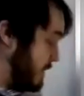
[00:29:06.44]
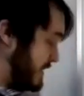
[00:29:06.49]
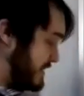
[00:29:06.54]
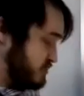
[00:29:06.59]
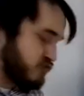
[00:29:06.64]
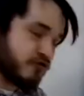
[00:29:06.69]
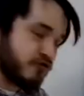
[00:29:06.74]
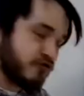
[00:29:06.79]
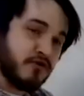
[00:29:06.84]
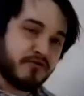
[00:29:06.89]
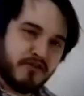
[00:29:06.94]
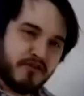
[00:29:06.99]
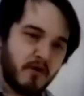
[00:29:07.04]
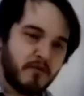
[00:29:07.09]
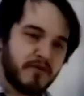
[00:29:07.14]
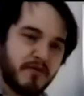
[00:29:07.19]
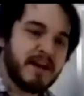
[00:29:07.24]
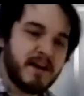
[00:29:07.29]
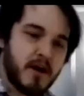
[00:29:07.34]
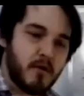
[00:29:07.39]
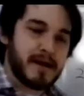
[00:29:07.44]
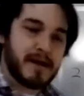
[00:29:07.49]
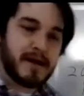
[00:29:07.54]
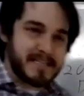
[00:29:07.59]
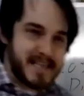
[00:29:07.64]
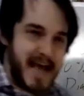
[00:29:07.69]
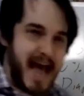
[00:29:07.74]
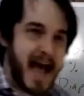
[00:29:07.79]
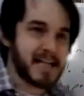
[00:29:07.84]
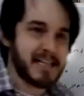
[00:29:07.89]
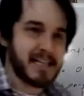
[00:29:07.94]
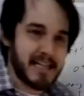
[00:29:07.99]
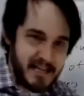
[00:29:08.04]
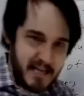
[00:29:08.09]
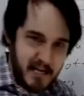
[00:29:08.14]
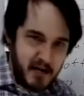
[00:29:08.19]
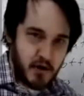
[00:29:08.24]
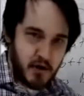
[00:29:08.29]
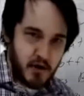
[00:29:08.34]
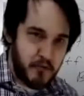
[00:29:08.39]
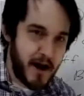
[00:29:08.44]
When in truth, no, they know exactly that you're